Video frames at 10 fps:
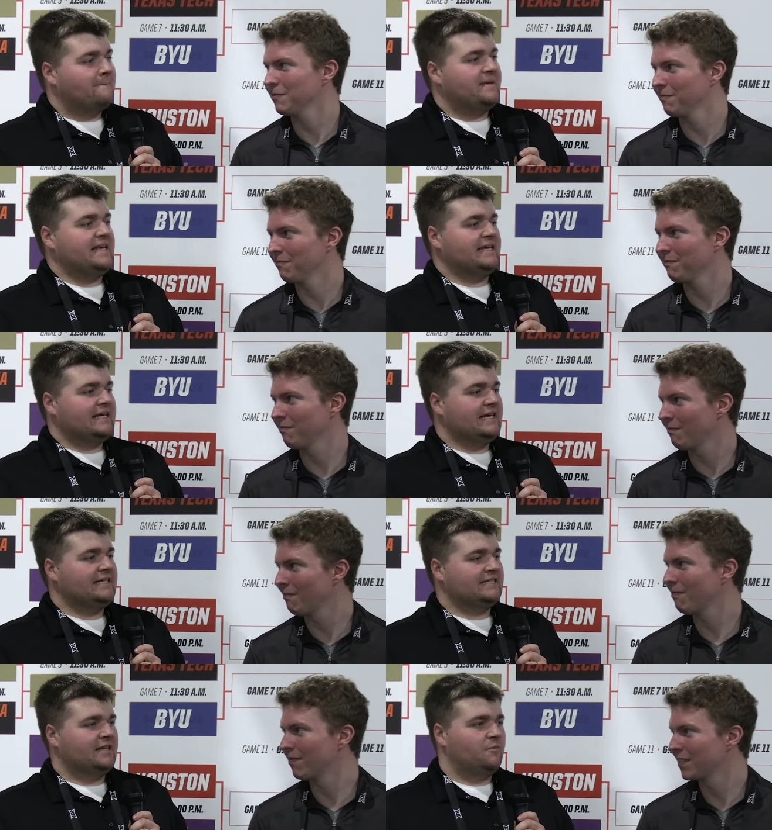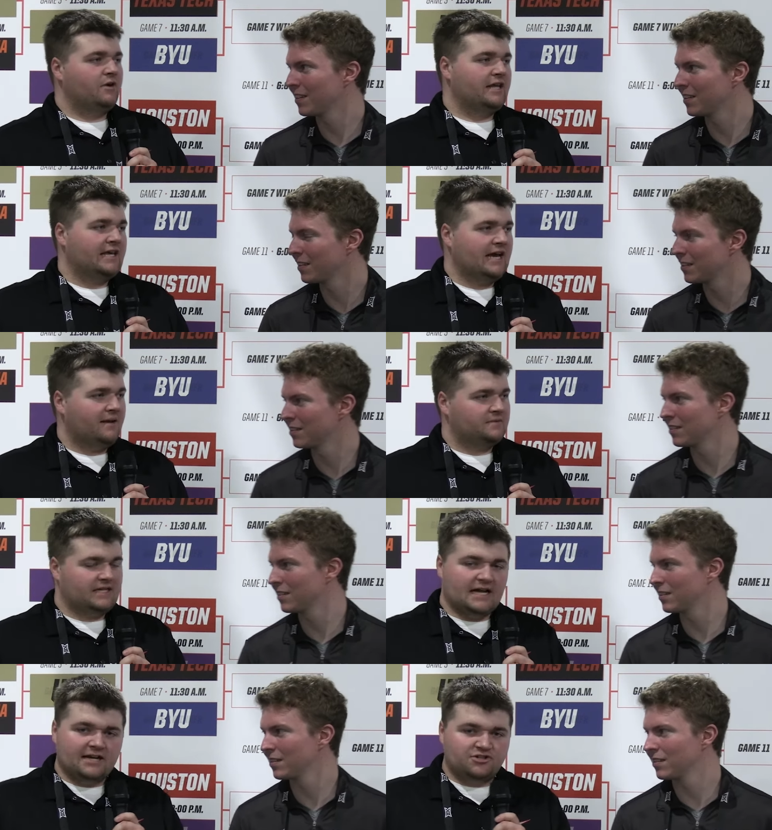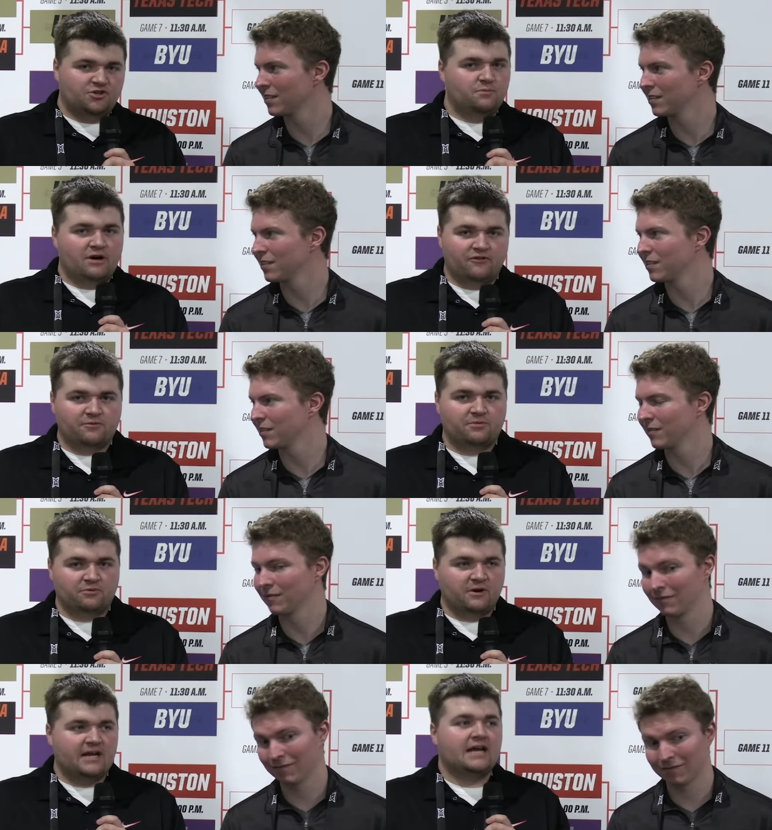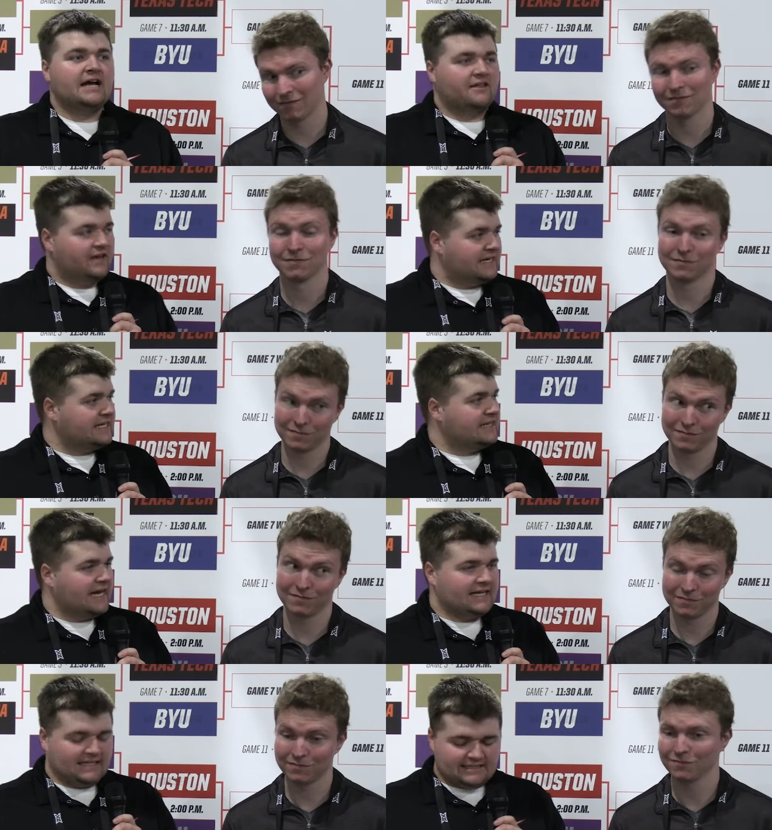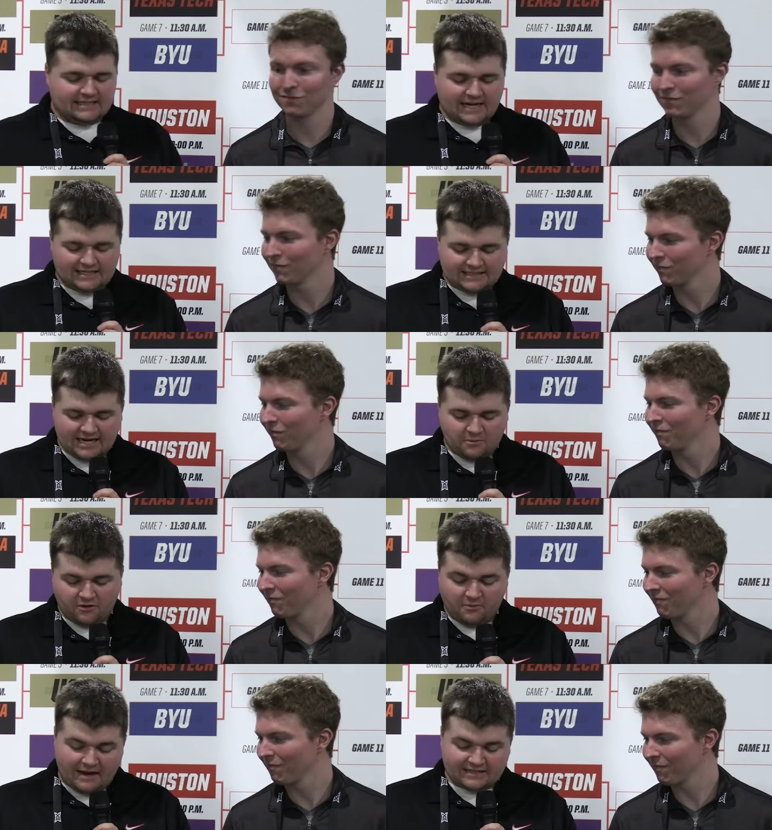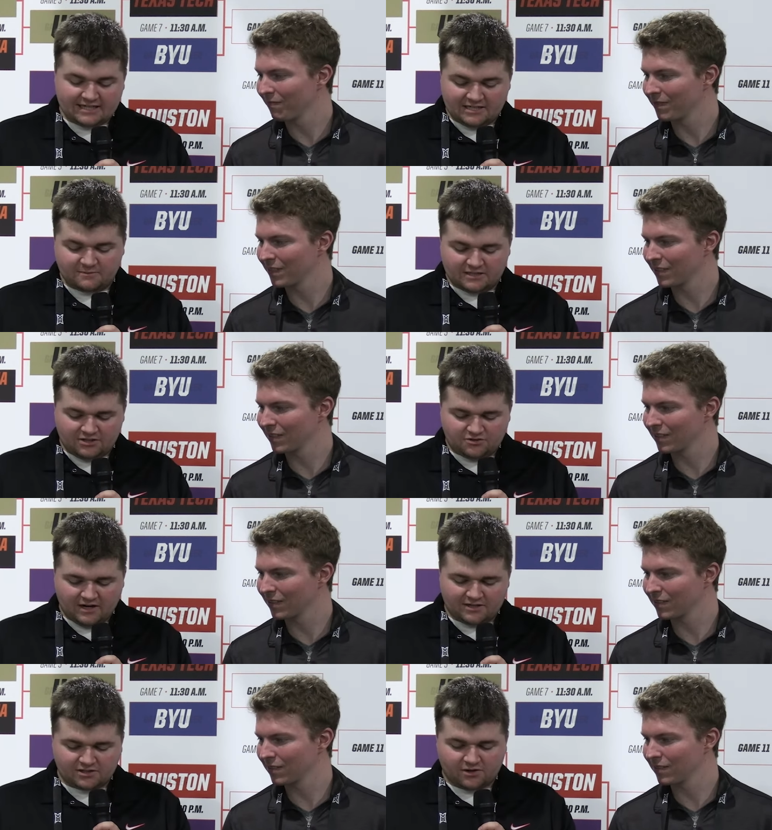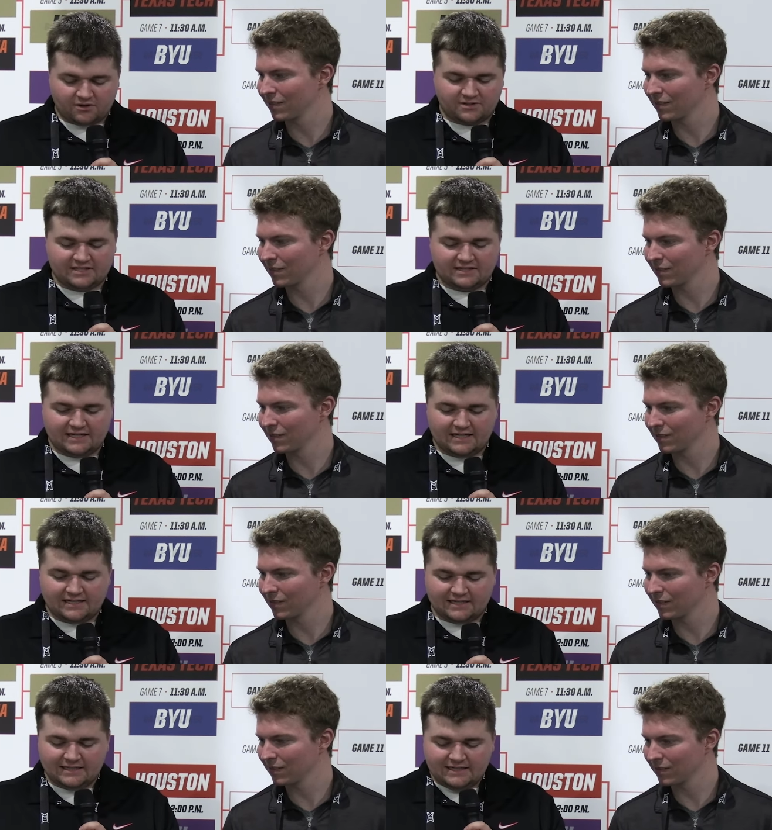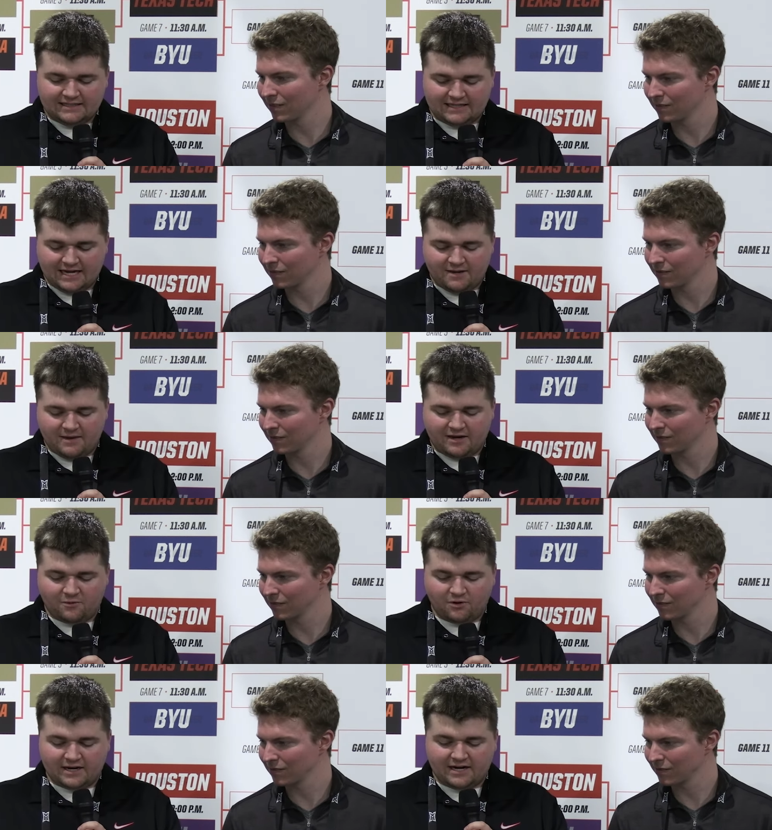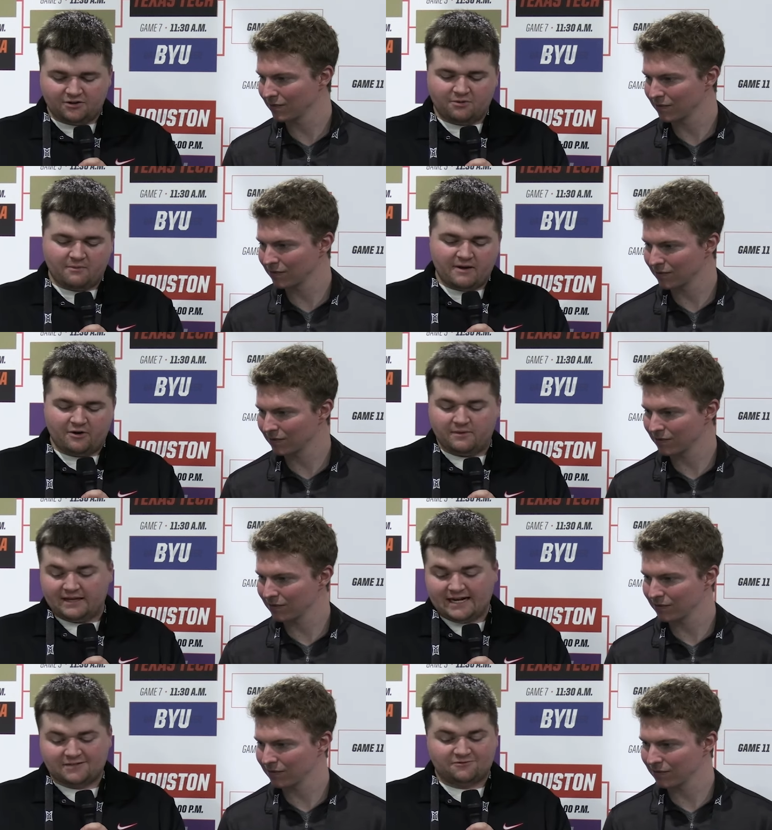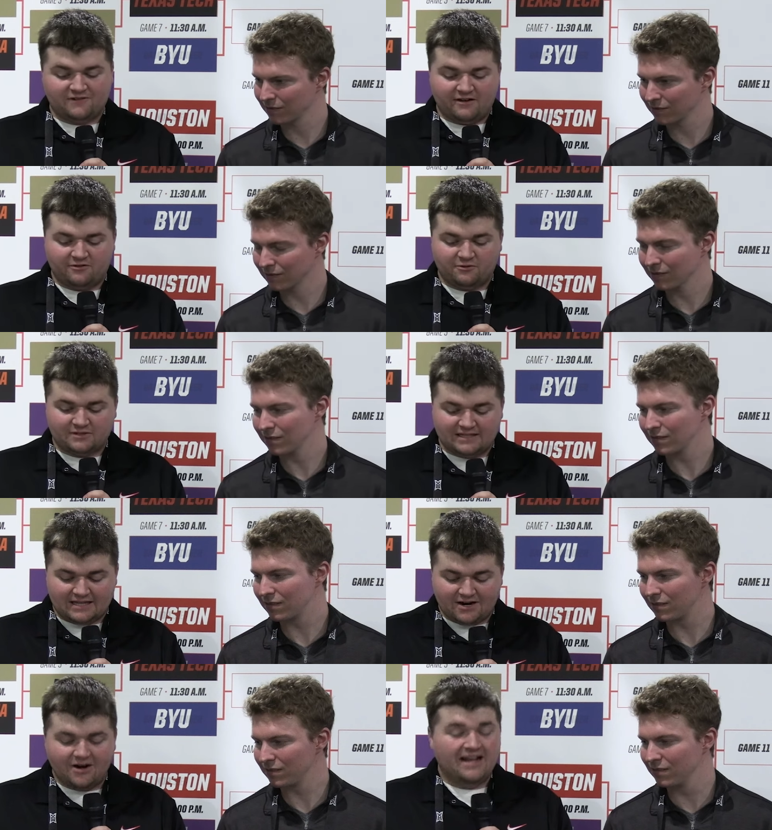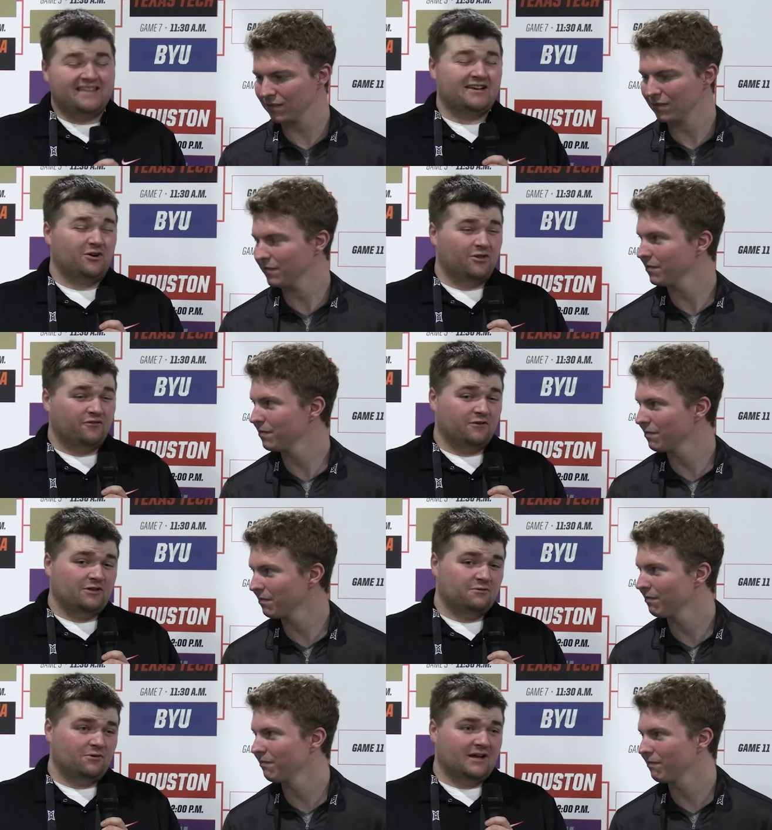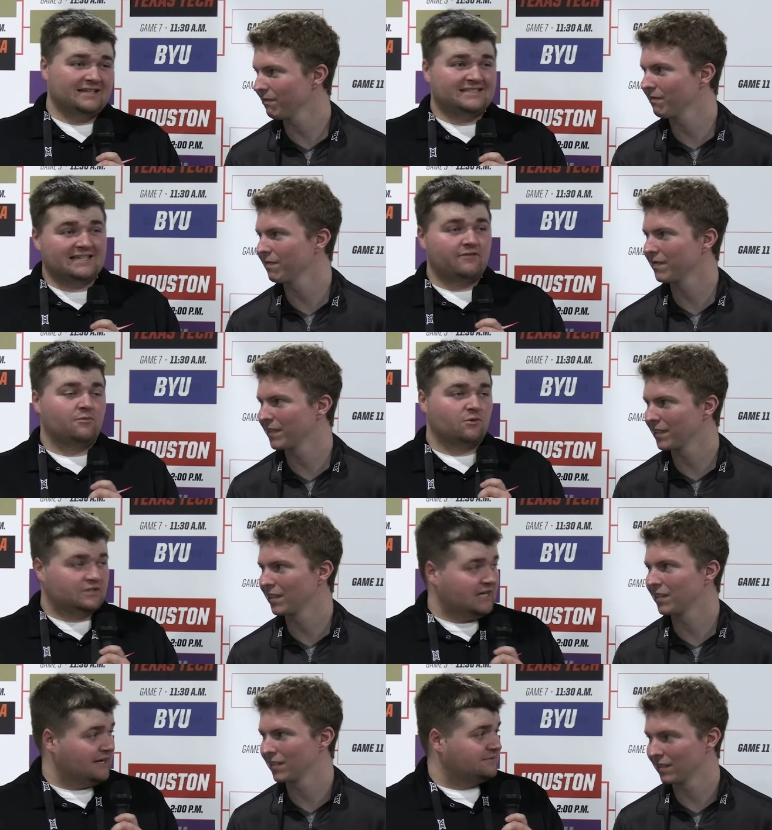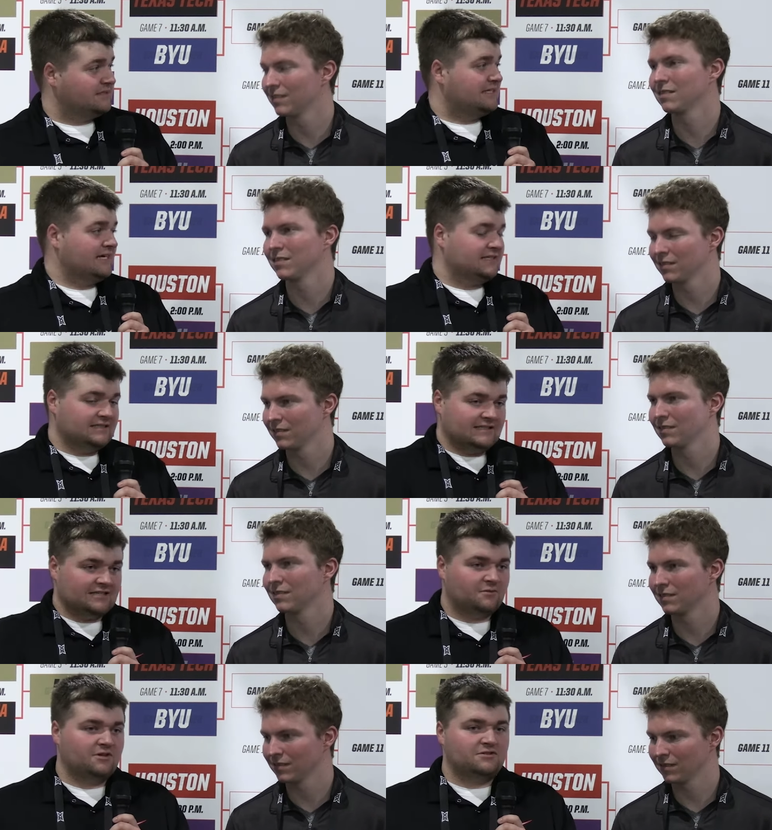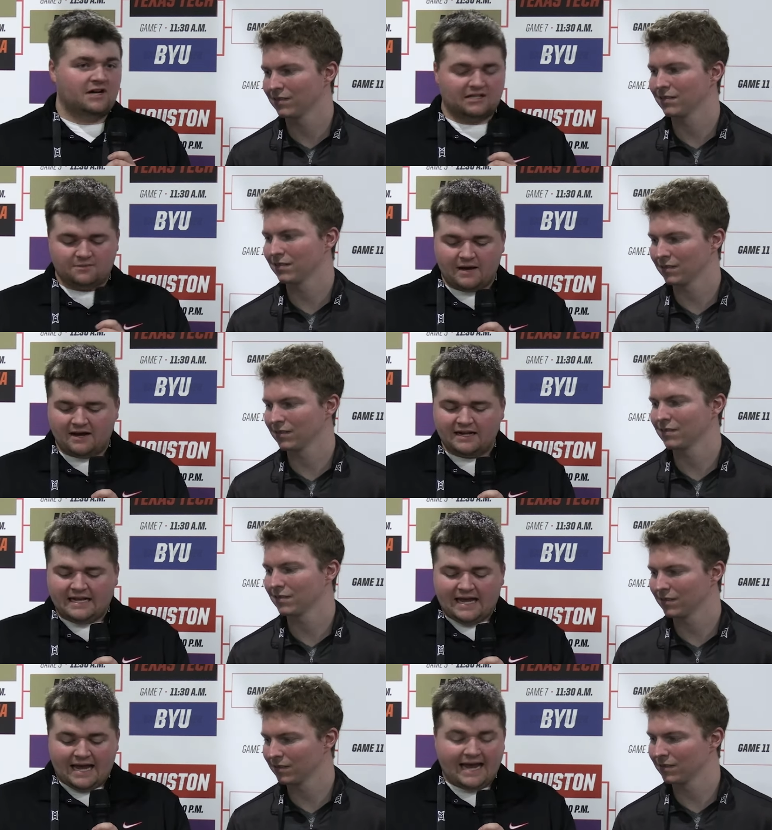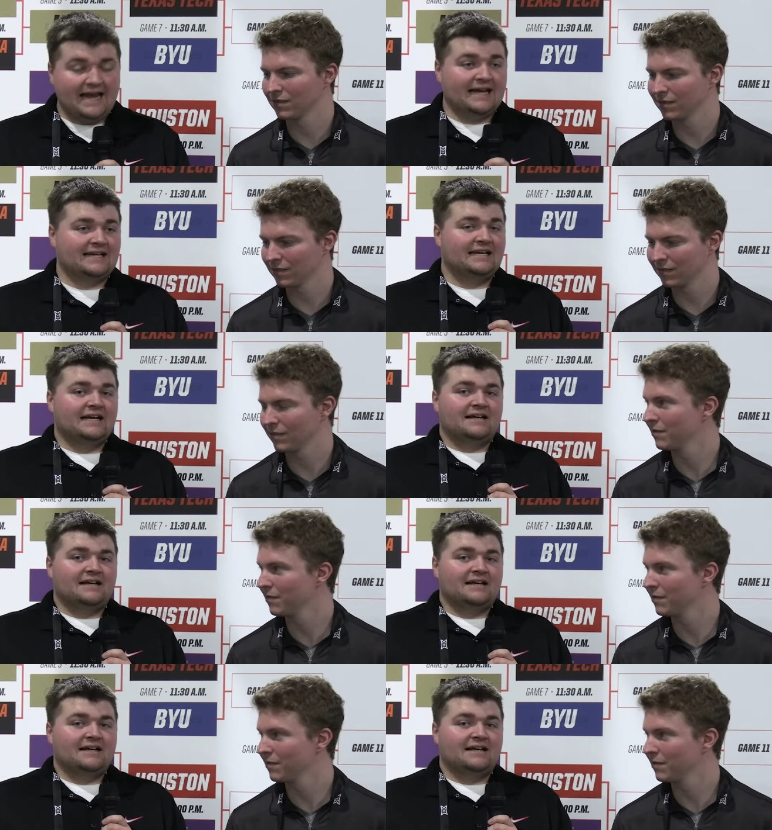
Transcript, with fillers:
Speaker 1: being keys and then winning games. They got to shoot better from three. They did that in tonight's game, although Max Asemus, he tried his hardest at the end to, to kind of make it work out a little bit better, but the Cats were five of thirteen there. They go to the free throw line seven more times than Texas. That's what you talked about. And